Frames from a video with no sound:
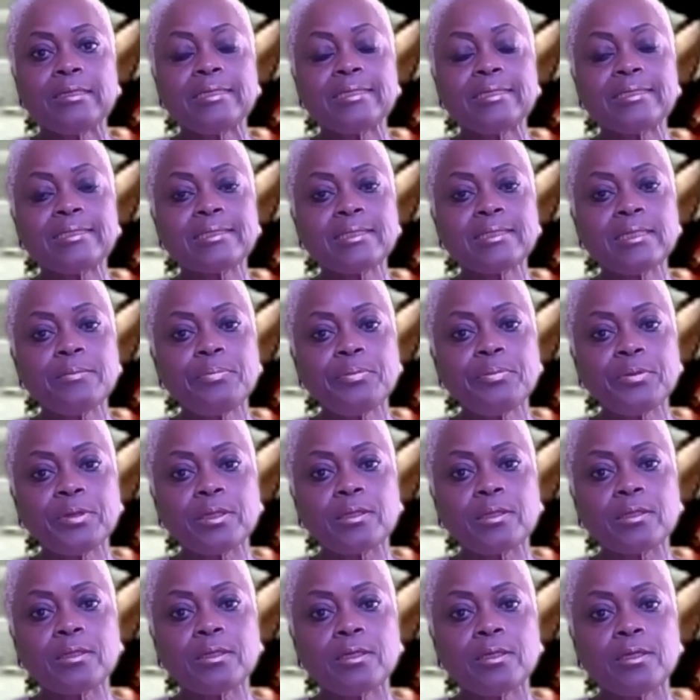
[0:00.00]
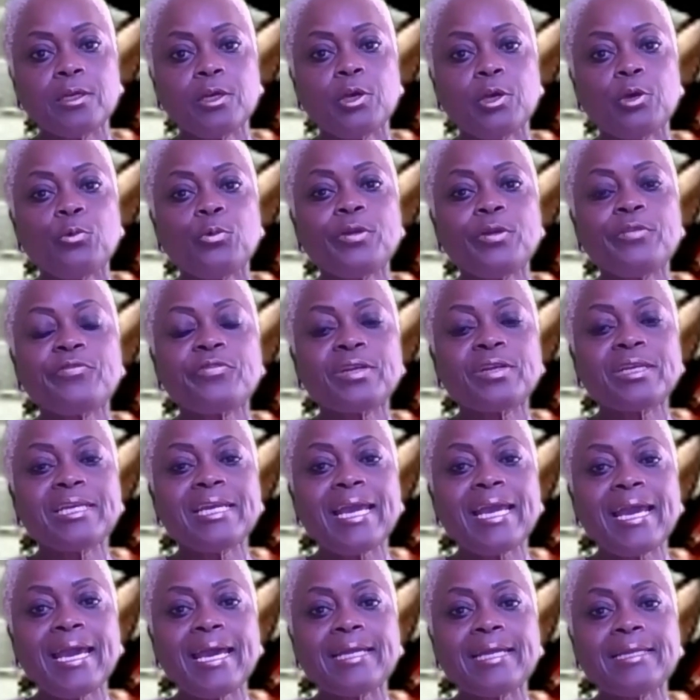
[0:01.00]
It's simple. We
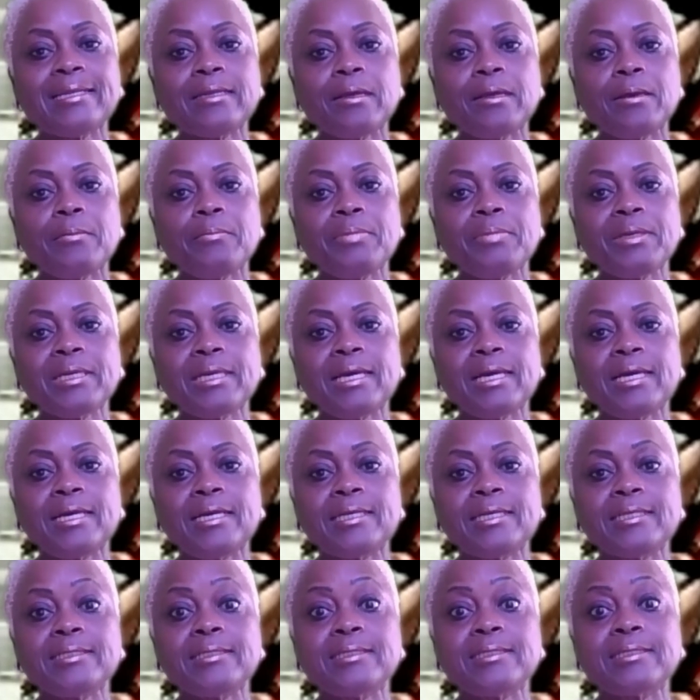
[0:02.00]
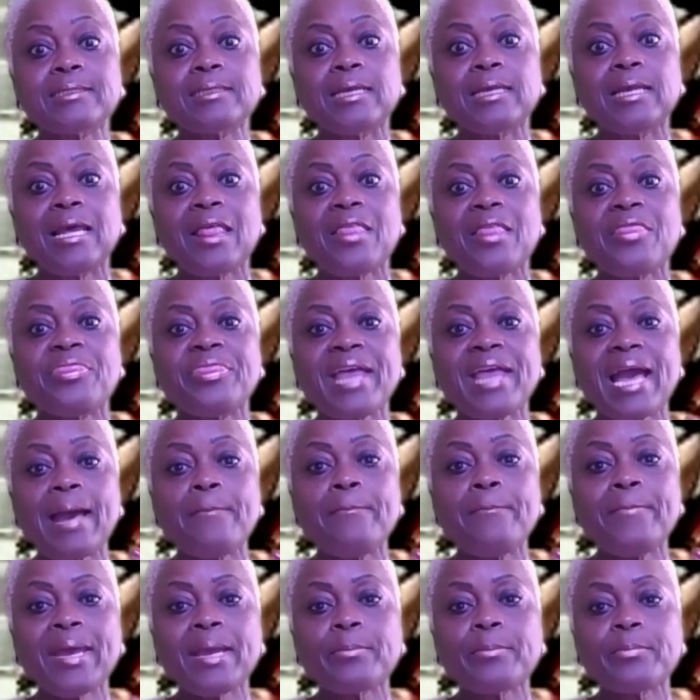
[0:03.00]
forget because
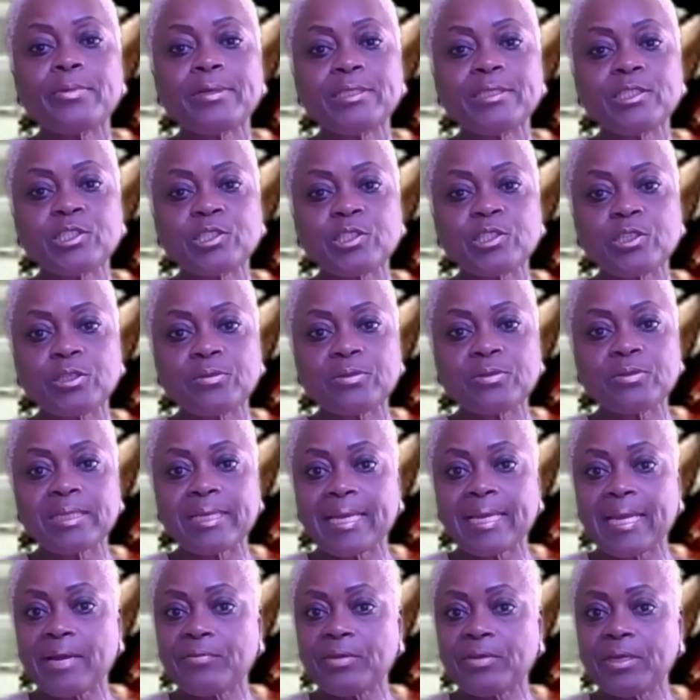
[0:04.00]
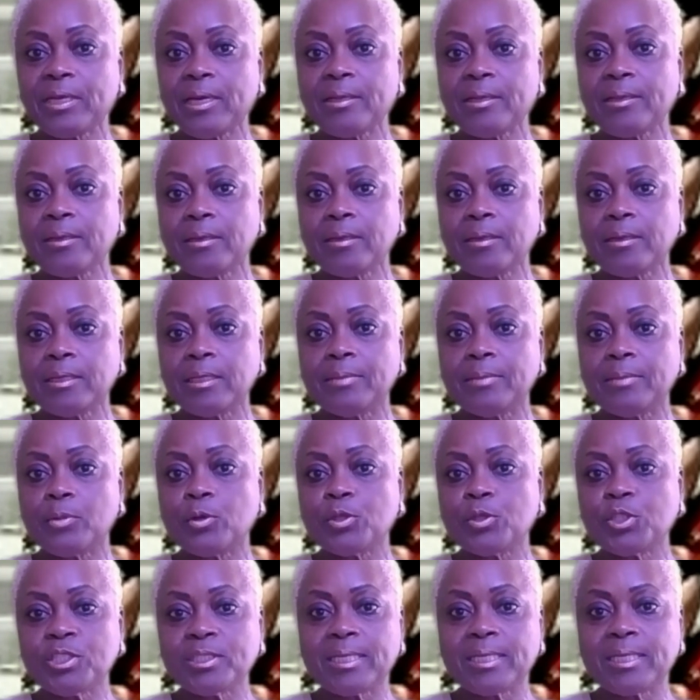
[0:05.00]
that memory serves, like every other
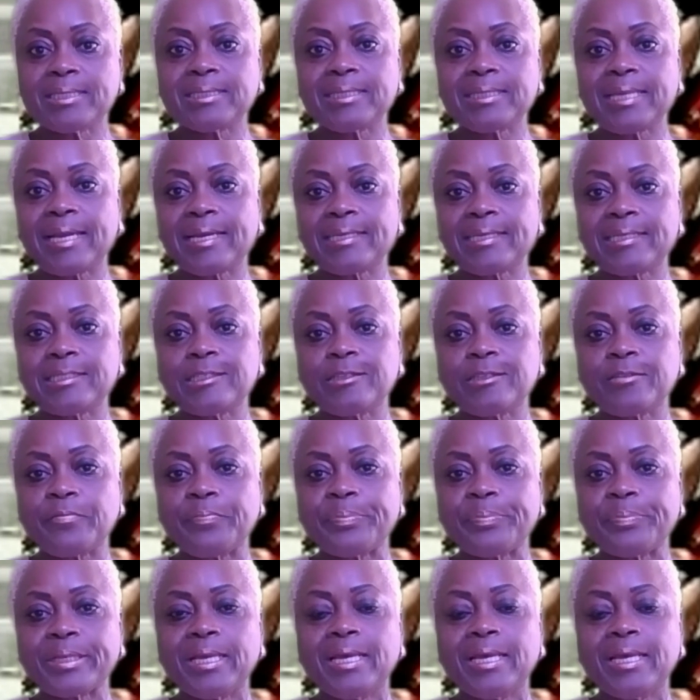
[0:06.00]
emotion that's negative,